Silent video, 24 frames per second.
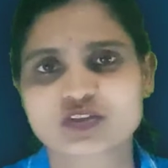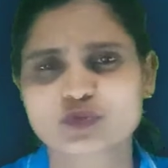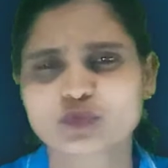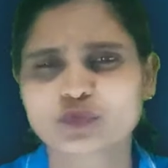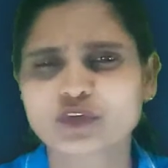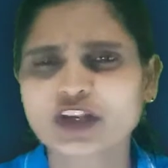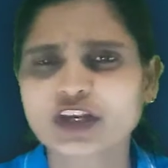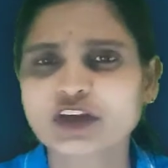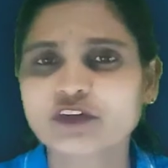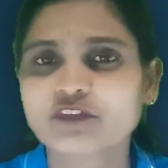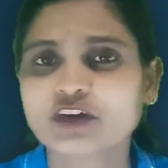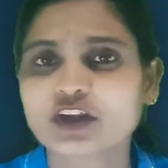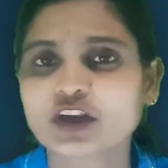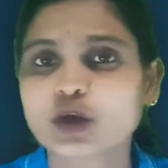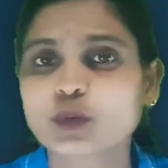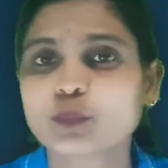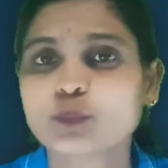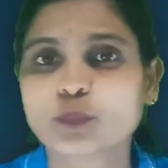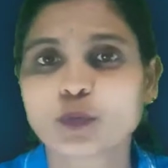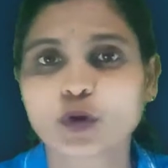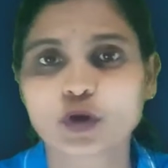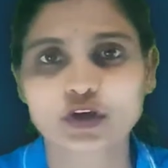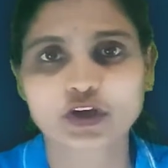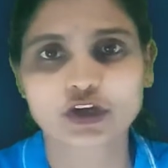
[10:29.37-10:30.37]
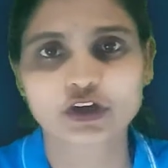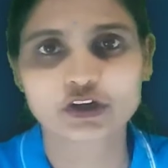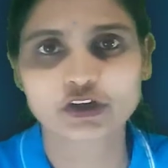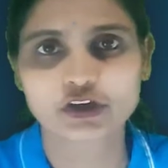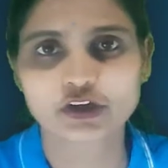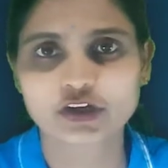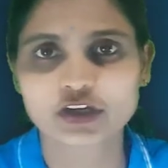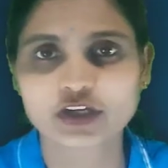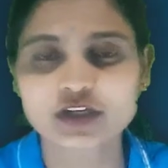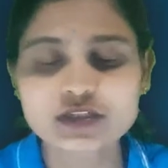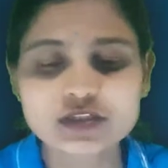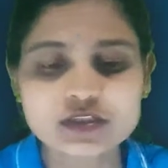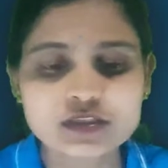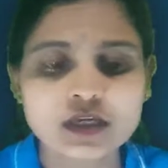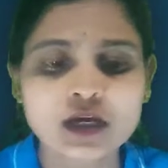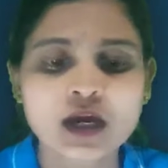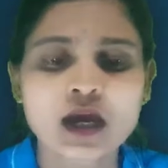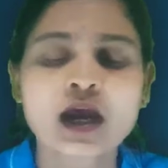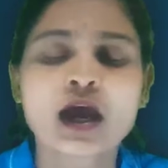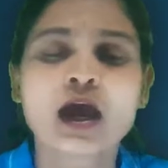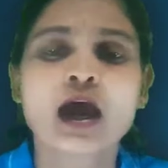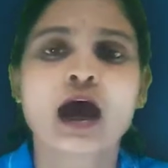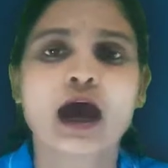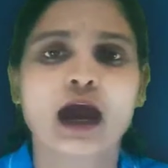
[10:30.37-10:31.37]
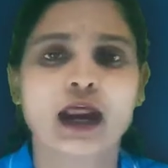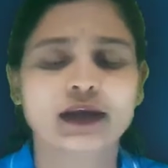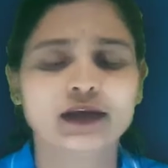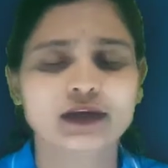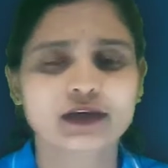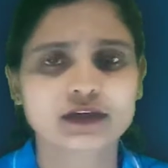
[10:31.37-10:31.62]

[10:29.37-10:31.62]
Very, very important it is, and